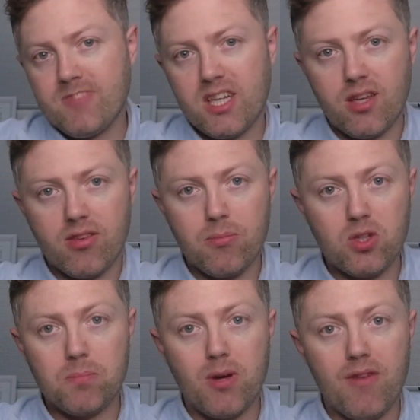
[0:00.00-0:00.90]
it's
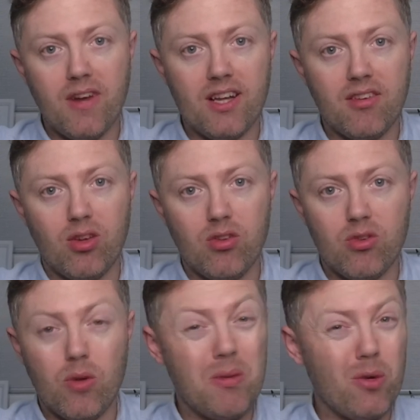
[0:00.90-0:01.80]
just perfectly suited
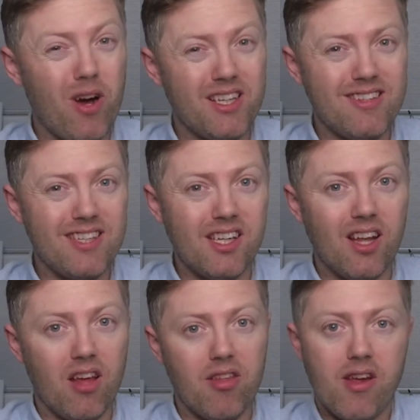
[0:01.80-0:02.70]
to a BYD Seagull,
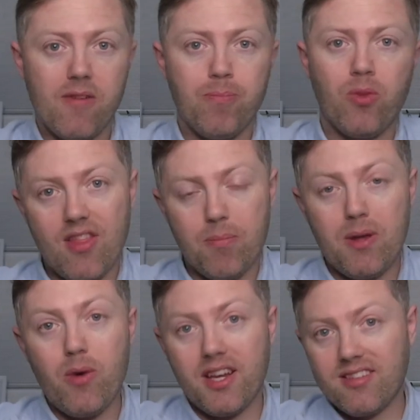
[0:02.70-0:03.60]
I think. The
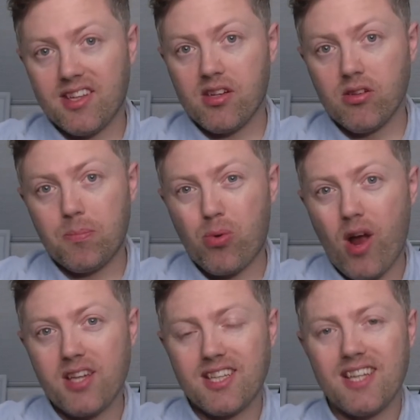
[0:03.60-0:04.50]
BYD Seagull
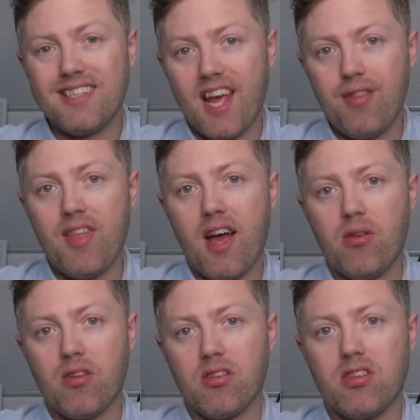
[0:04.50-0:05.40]
priced at
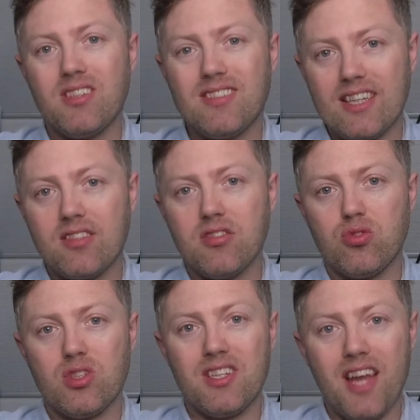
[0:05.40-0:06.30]

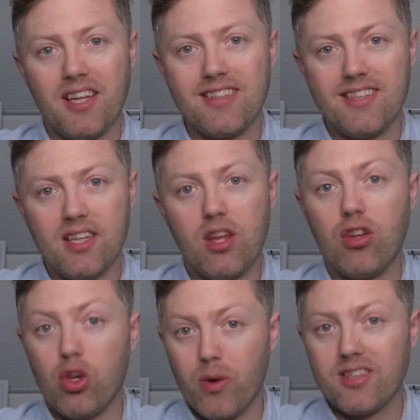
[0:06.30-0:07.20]

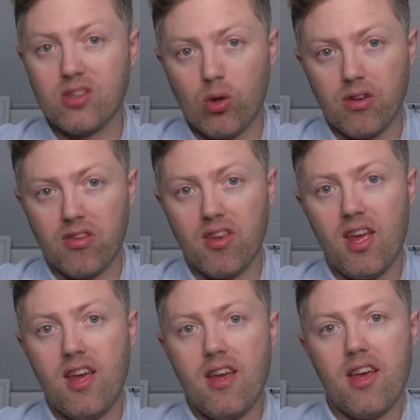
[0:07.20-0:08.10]
$10,690
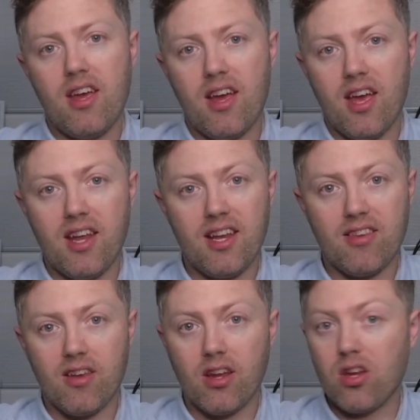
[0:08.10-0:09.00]
and
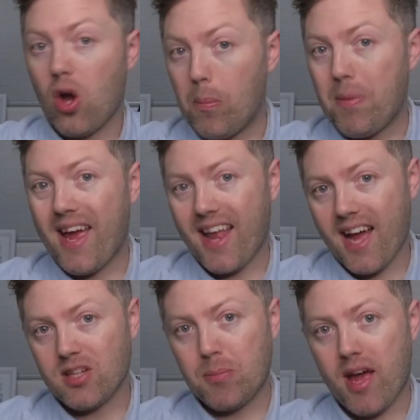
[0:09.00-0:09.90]
it's a compact
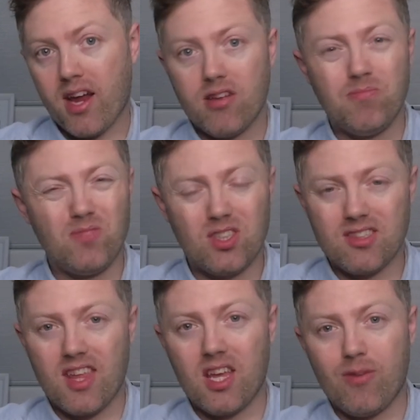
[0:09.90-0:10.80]
hatchback.
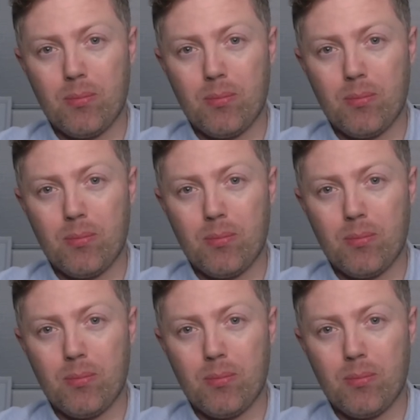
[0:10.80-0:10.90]
Just think of a